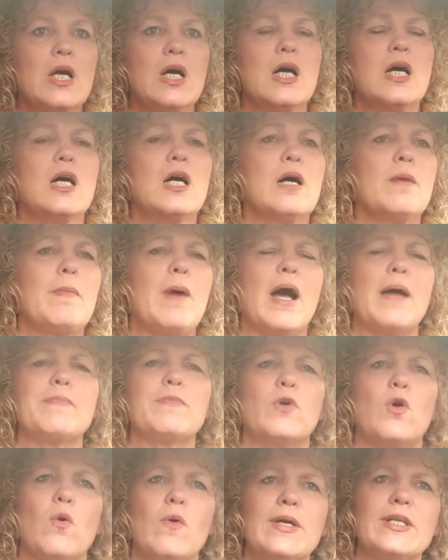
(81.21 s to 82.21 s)

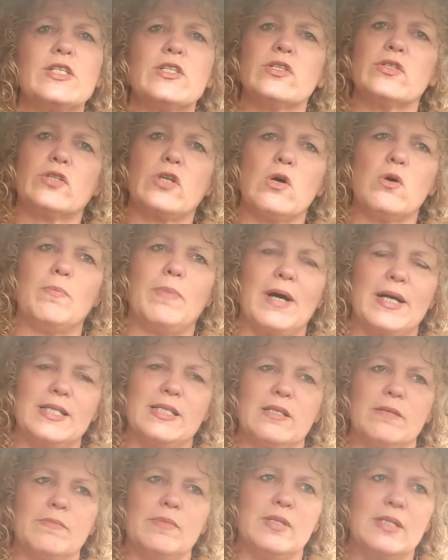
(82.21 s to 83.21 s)
I'm going to go buy
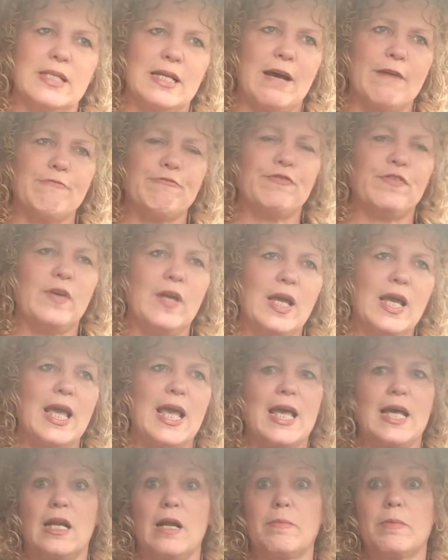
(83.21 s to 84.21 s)
some stuff,
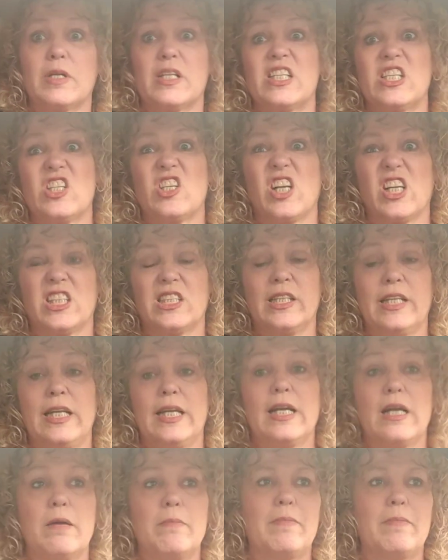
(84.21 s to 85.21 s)
and I'm going to start
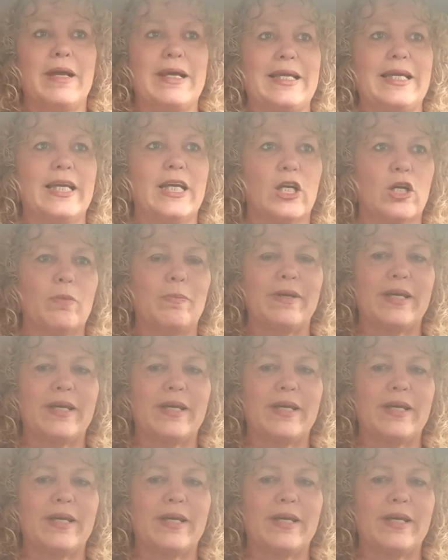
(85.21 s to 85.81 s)
cleaning up my gear